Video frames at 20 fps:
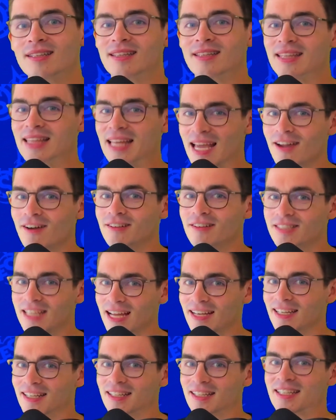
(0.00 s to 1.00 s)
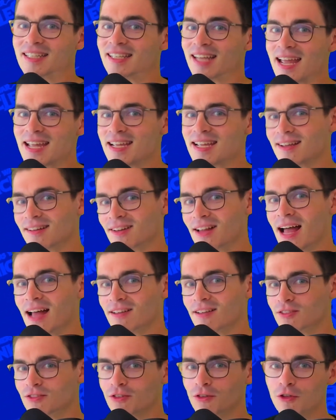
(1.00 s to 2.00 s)
they are technically Knight
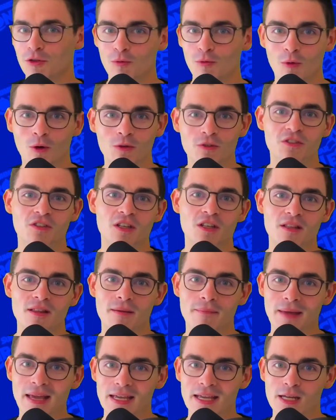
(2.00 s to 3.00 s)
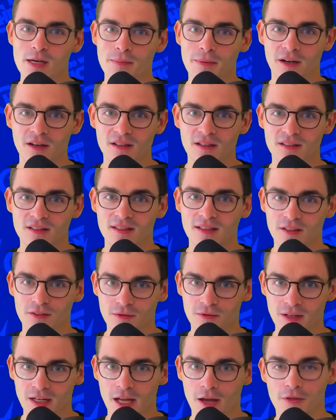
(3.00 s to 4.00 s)
class, so you won't see them make an appearance in this
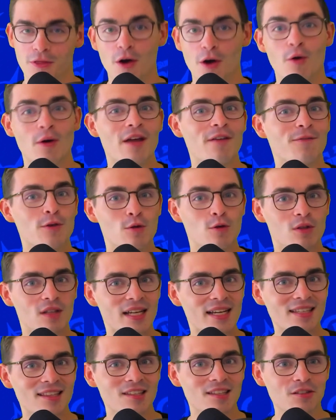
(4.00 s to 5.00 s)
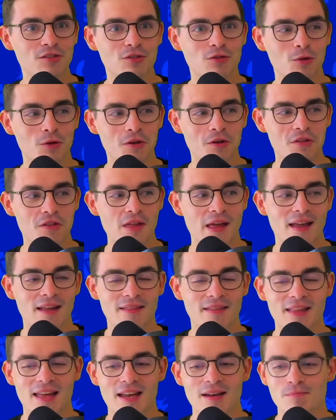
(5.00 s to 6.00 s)
video. Though if you like this sort of
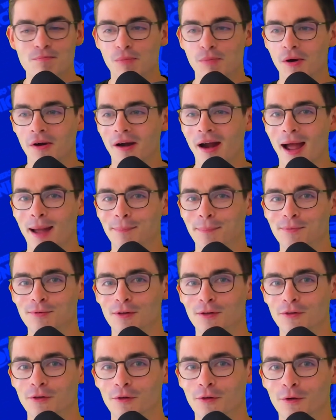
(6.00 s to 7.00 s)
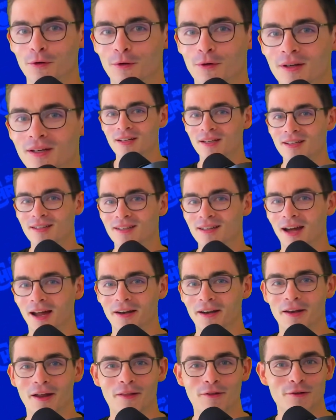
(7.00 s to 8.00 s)
thing, then perhaps I'll do
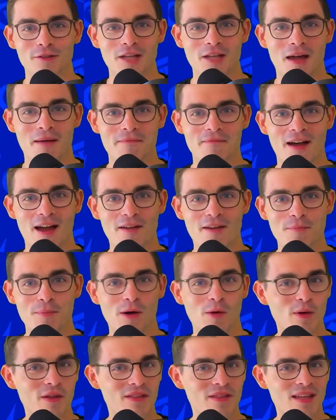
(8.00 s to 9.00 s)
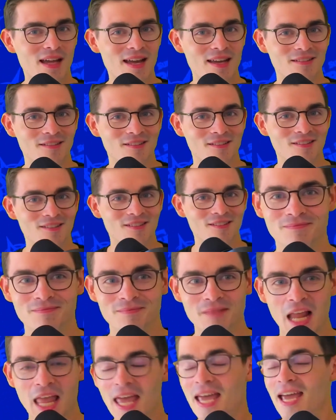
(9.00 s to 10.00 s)
another top 5, but with Knights.
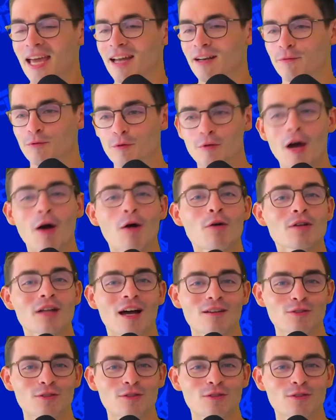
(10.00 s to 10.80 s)
And if you don't, I'll